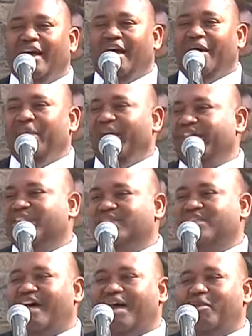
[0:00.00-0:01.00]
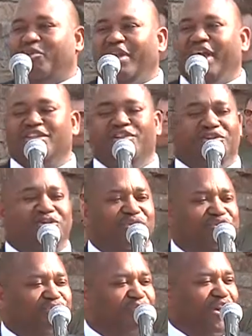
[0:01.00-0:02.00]
And at this time, I would like to
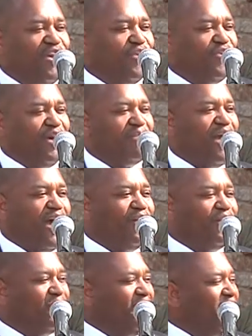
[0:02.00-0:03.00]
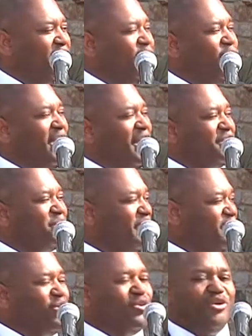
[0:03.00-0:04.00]
introduce Mayor Greg Ballard, who has
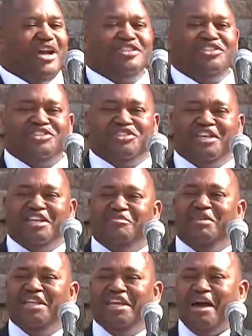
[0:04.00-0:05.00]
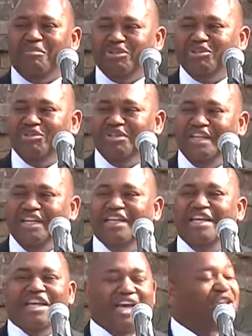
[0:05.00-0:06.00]
been so gracious to give me the opportunity
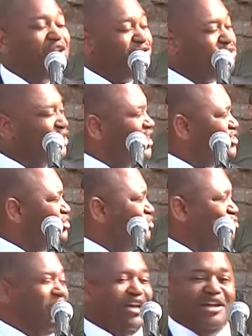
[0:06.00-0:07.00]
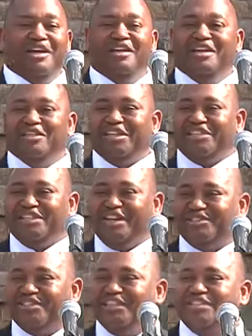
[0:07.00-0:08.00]
and the trust to run such an
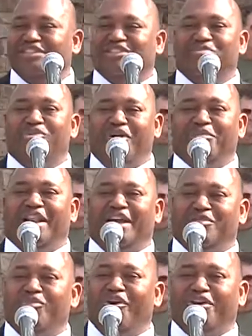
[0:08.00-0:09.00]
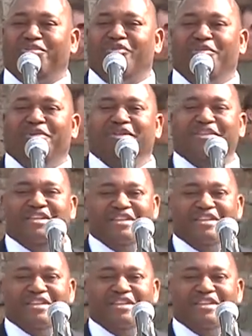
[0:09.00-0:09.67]
auspicious department like the park department.